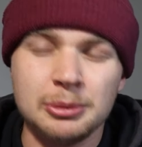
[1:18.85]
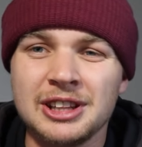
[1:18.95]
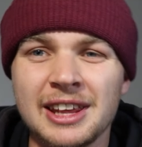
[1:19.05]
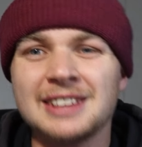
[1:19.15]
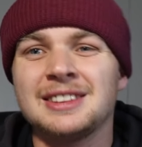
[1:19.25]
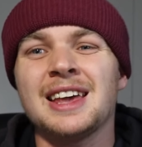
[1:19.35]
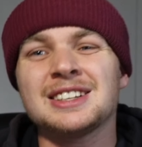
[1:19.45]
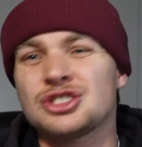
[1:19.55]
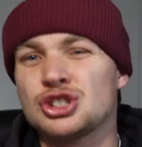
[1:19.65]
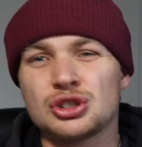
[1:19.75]
And I mean,
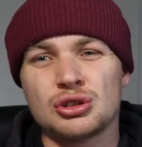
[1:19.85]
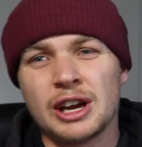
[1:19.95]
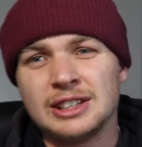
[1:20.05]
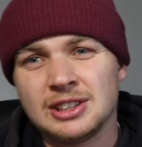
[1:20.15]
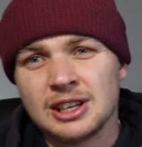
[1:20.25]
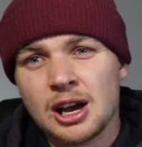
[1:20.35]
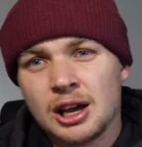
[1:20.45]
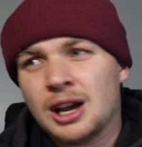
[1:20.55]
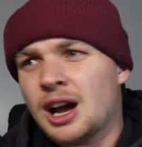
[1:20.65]
that's just crazy.